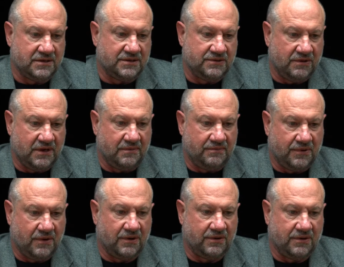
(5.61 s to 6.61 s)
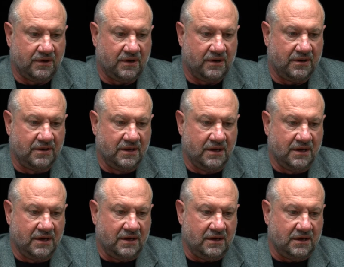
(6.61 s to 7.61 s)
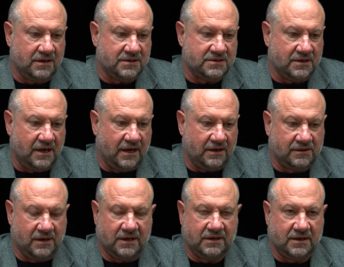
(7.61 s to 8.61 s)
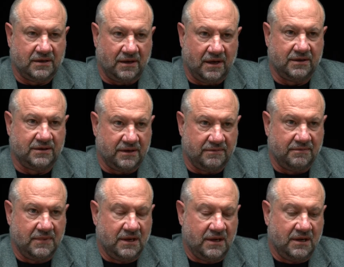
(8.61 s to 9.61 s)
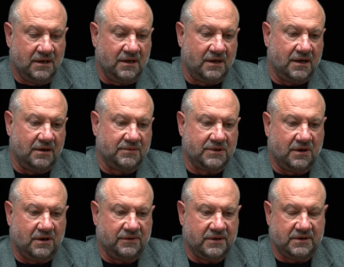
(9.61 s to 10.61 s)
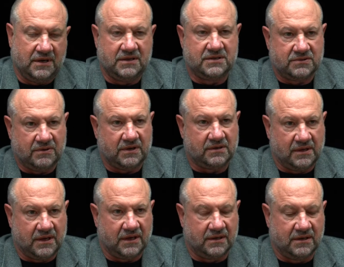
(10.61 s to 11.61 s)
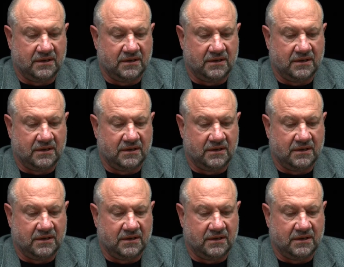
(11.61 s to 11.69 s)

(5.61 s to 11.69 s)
and treat protocol is at a clinic in London called the Dean Street Clinic.